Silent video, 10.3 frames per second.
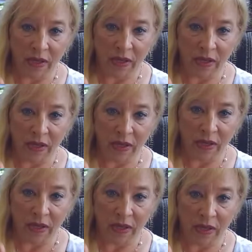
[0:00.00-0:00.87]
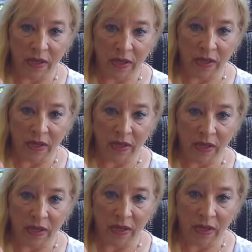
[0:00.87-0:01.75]
also to
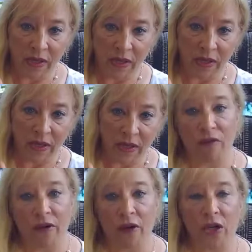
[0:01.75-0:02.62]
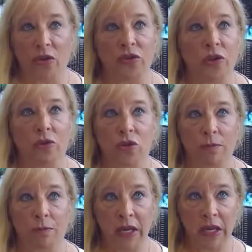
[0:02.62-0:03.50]
be able to take over your
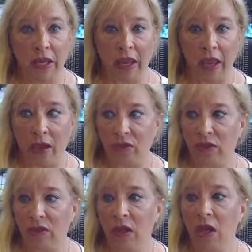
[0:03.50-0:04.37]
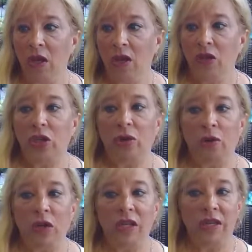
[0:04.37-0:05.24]
social media accounts
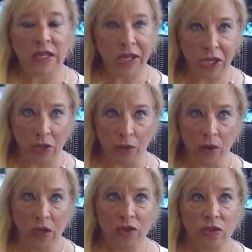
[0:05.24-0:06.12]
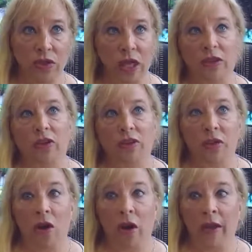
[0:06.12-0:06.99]
to continue, so that there's
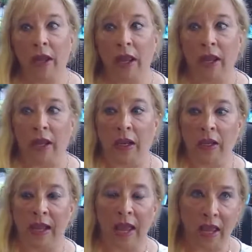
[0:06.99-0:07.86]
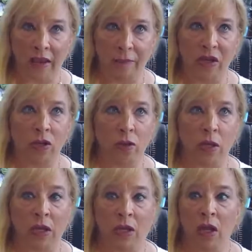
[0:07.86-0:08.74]
not a lag
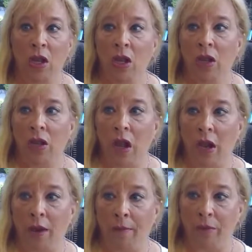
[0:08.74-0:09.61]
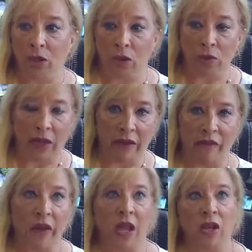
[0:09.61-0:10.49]
between you
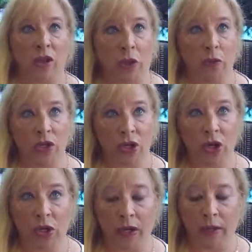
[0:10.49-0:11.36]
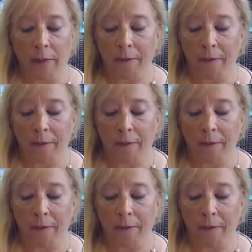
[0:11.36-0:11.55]
leaving and you returning.